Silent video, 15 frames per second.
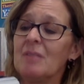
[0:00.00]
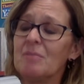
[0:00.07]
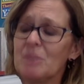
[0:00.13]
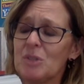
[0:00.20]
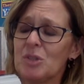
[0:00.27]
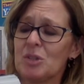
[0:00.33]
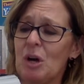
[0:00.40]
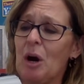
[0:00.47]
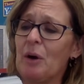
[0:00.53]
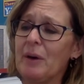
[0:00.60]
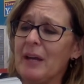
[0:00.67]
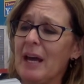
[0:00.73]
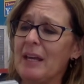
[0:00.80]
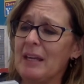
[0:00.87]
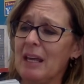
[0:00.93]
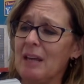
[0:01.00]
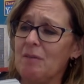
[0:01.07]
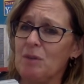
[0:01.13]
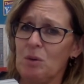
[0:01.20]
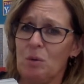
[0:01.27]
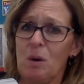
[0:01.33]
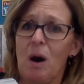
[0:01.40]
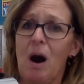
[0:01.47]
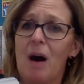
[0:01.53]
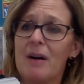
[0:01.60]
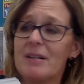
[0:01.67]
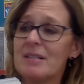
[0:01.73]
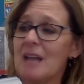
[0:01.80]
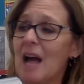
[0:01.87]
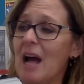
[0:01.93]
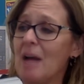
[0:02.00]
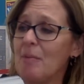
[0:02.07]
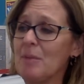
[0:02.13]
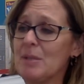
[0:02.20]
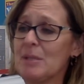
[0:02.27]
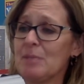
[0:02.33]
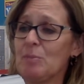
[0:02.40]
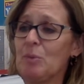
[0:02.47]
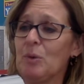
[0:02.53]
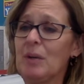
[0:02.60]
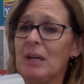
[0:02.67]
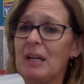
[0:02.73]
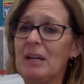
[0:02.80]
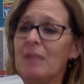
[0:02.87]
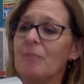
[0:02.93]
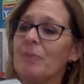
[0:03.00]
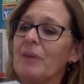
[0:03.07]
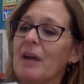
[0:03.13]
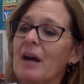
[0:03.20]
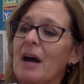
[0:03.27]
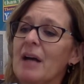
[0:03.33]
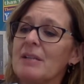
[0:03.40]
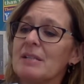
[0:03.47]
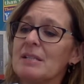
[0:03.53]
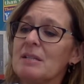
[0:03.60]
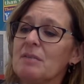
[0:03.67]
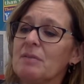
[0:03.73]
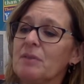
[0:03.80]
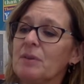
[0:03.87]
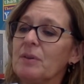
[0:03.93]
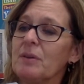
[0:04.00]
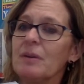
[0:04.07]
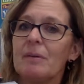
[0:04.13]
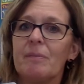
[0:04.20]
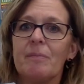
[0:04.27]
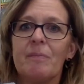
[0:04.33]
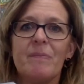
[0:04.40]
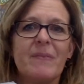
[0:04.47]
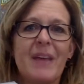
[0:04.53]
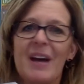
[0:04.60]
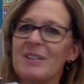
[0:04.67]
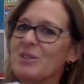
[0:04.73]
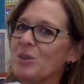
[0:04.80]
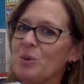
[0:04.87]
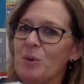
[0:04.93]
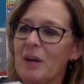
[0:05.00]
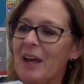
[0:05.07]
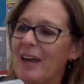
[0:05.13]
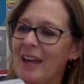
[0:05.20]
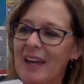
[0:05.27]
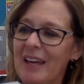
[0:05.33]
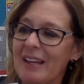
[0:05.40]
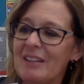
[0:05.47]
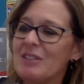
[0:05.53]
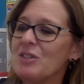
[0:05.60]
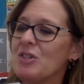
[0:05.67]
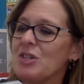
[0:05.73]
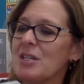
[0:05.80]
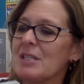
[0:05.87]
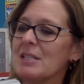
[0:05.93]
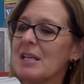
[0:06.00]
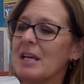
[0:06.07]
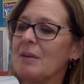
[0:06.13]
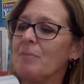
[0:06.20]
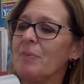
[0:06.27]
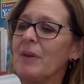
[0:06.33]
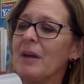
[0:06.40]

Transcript: Sorry I gave you a hard time this morning, I sniffled. That's okay, she said.